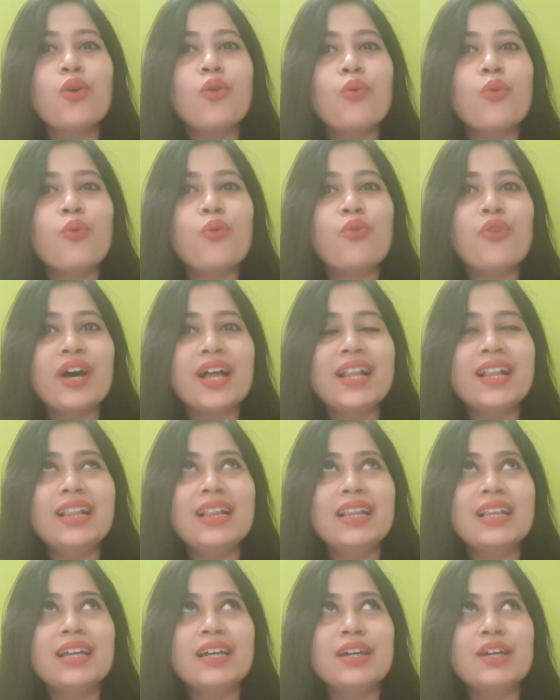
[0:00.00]

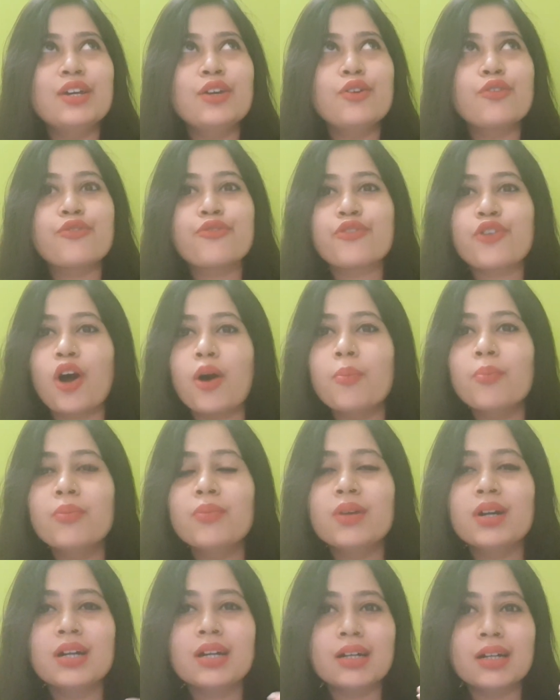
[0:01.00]
Well,
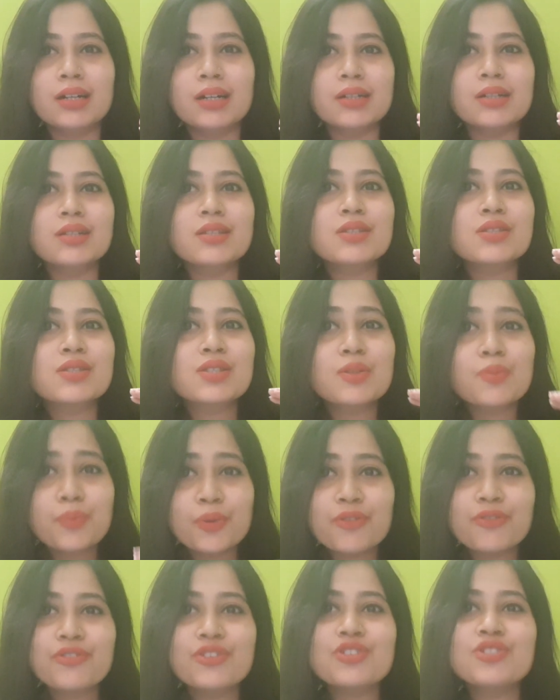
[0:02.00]
from a
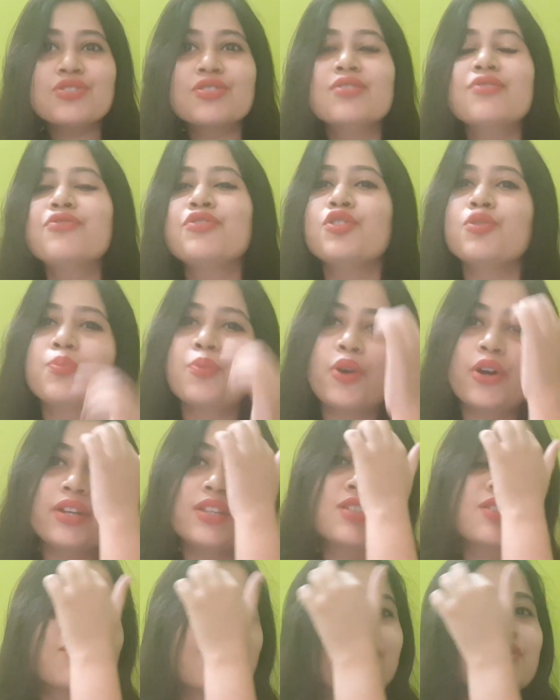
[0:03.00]
superficial
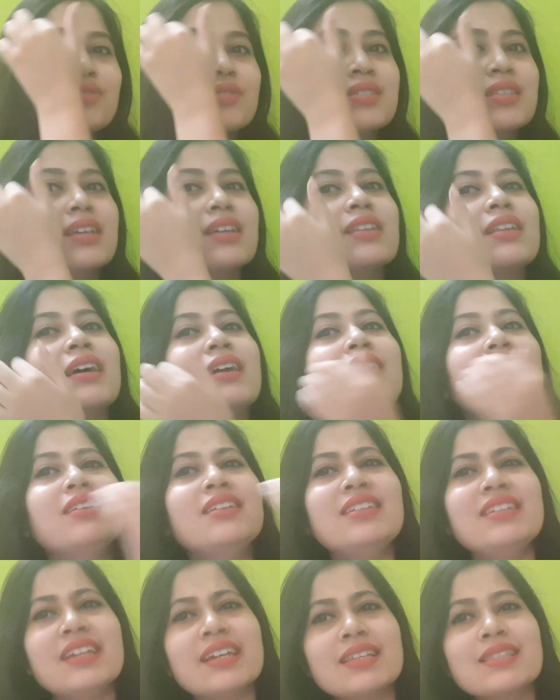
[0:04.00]
viewpoint, if you say, then
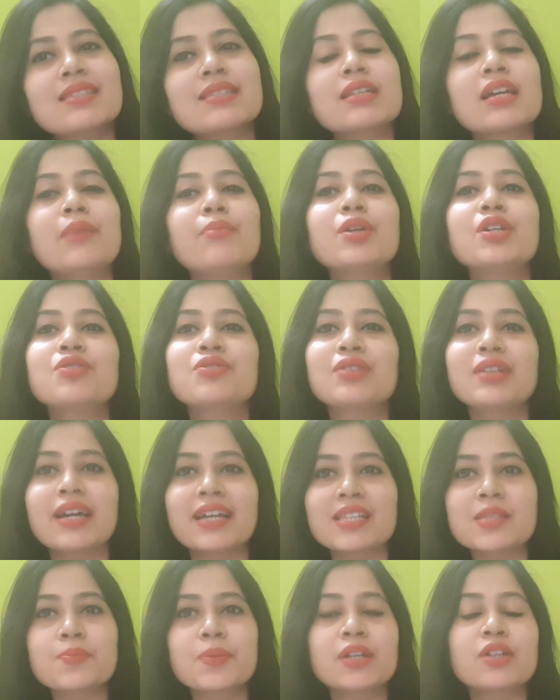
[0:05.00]
yes, coming to the
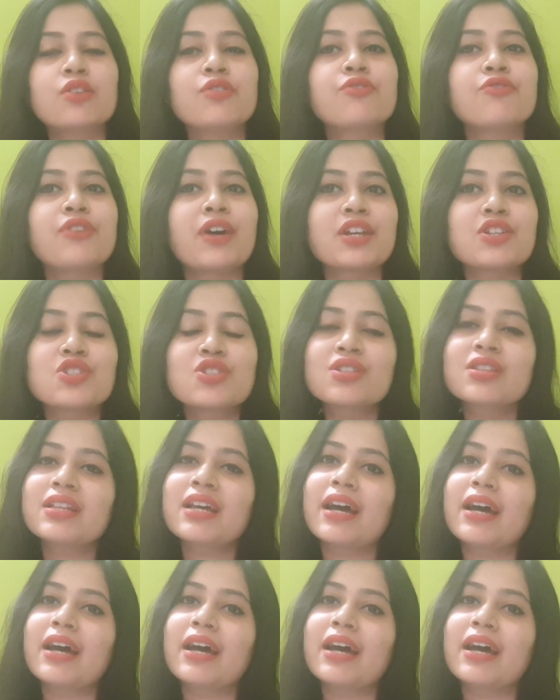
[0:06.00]
aspect of fashion,